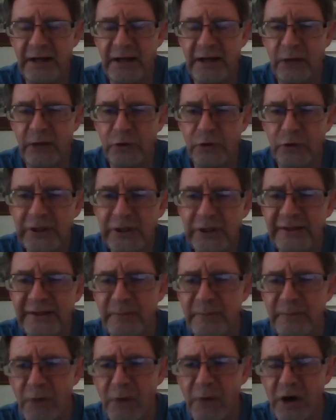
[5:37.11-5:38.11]
I would look at the
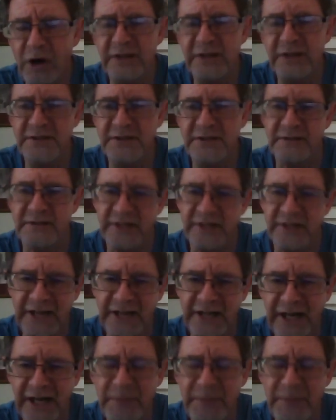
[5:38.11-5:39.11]
markets, the
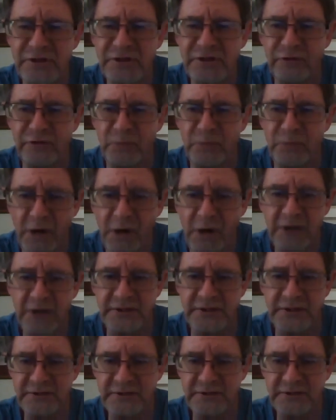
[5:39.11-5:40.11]
dynamics of your
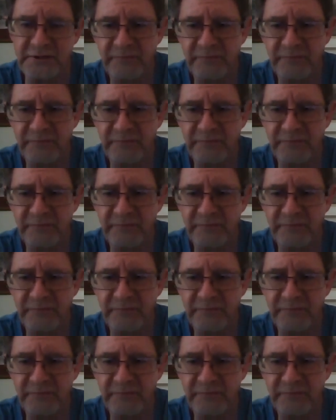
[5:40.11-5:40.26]
markets.